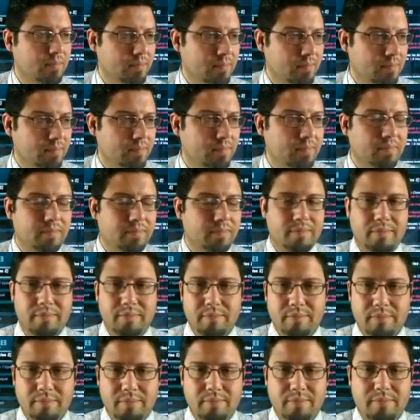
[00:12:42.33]

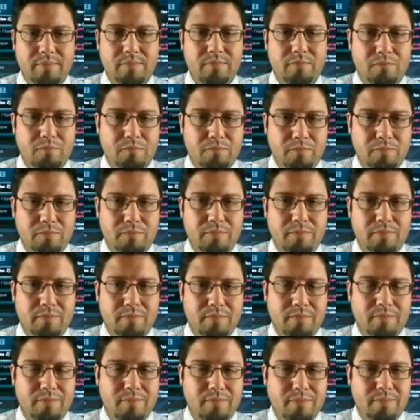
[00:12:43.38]

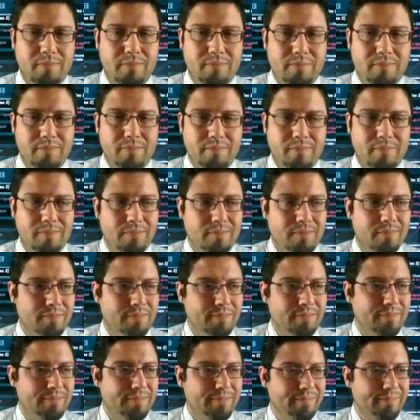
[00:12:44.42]

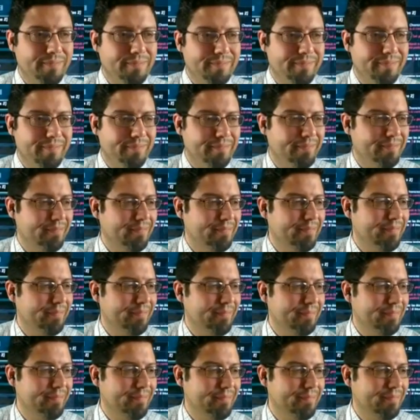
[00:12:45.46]

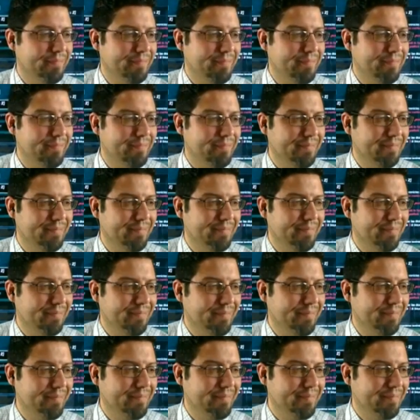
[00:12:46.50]
[no speech]